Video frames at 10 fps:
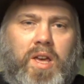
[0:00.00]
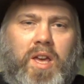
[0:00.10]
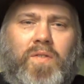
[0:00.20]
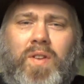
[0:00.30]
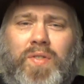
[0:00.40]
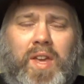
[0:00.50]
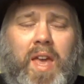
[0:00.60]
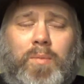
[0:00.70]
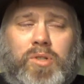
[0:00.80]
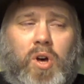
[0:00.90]
Even if the
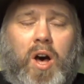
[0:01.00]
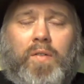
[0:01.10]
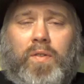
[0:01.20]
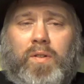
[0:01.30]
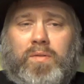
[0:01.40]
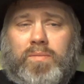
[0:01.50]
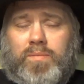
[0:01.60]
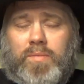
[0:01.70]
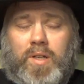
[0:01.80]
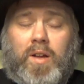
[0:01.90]
game was awful,
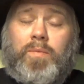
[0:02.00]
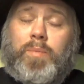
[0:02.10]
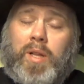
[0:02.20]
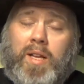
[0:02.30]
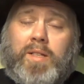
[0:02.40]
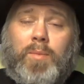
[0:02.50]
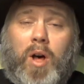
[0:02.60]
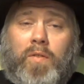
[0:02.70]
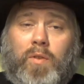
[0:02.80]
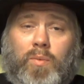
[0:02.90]
and I've played some
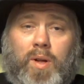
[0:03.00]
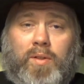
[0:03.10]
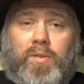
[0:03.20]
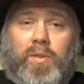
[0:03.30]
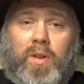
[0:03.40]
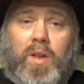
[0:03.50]
awful ones,